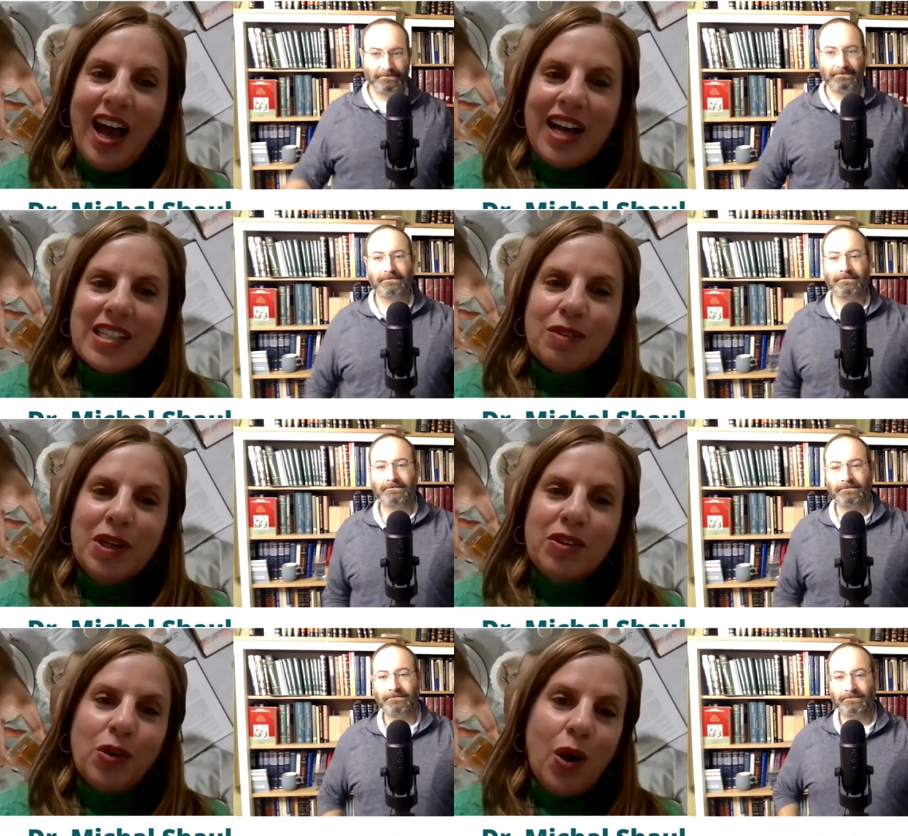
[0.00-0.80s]
Speaker 1: asked
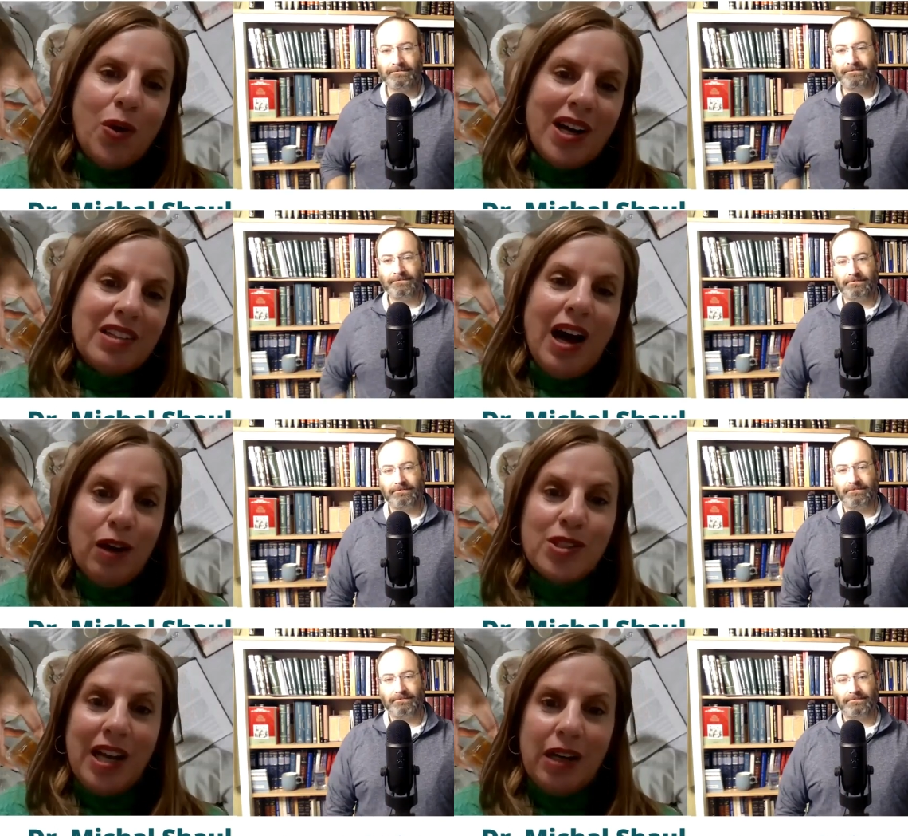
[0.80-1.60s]
me to go out,
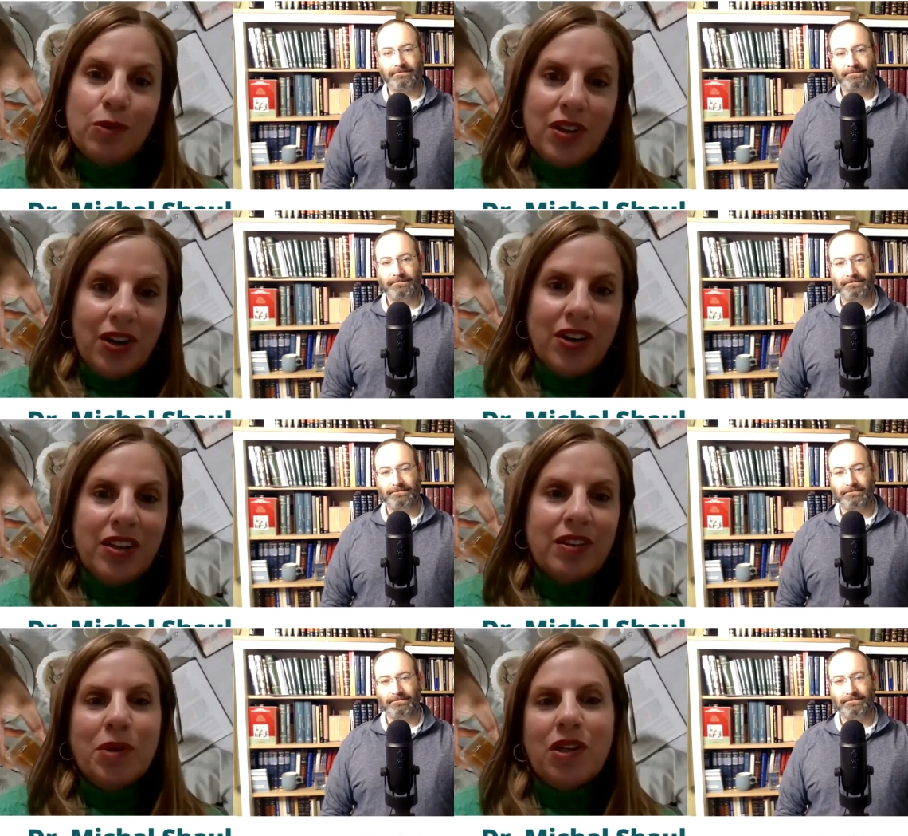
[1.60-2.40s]
outside with her
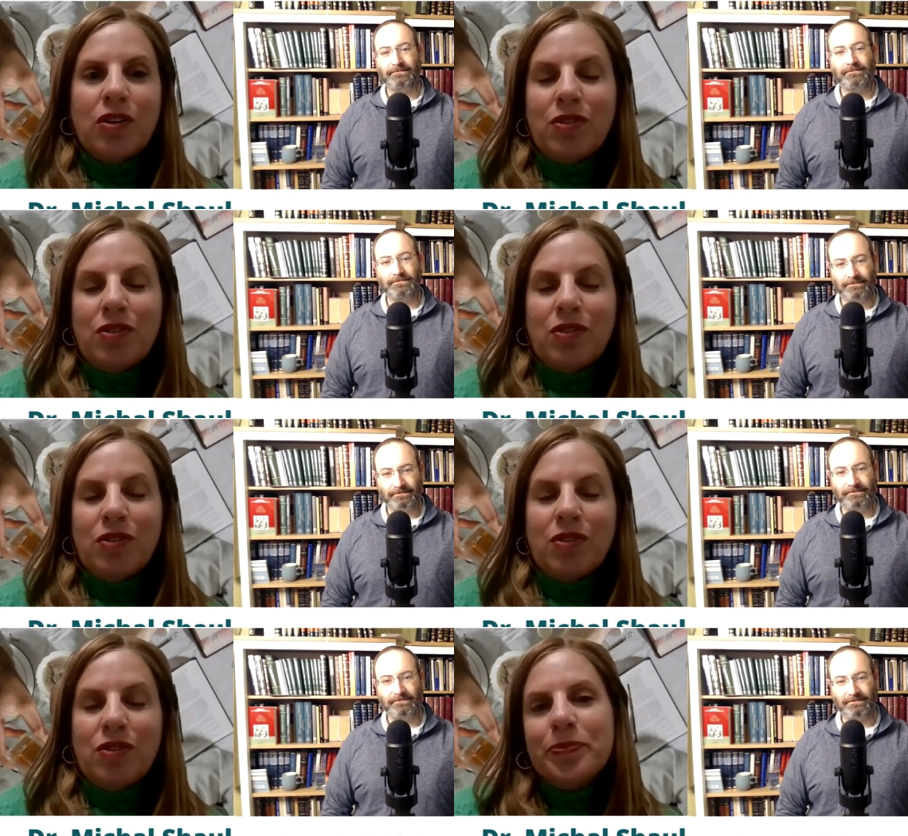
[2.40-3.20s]
in the middle of the
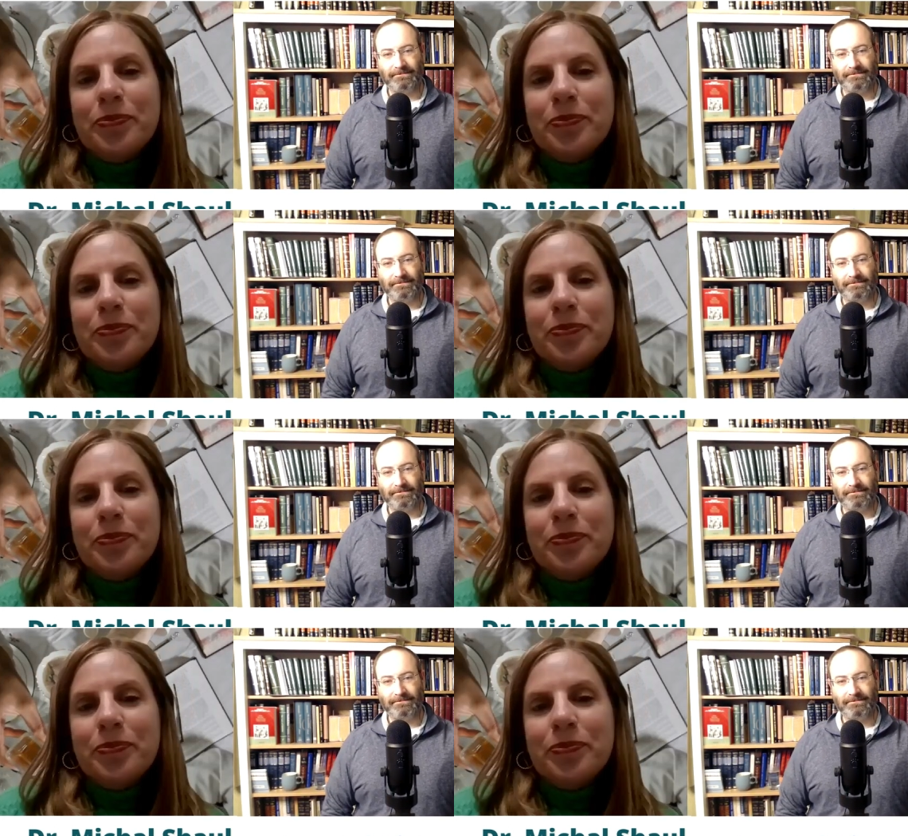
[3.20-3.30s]
prayer.